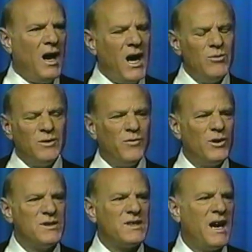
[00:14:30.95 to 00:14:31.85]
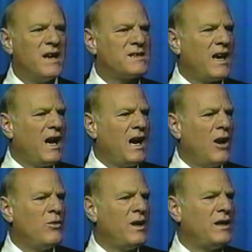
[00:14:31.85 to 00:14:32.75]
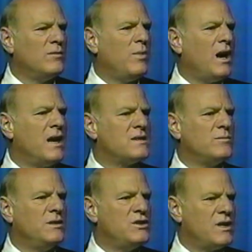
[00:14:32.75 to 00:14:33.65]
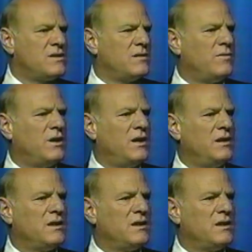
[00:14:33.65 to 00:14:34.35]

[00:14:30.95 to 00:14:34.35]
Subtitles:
I would first ask how they can possibly justify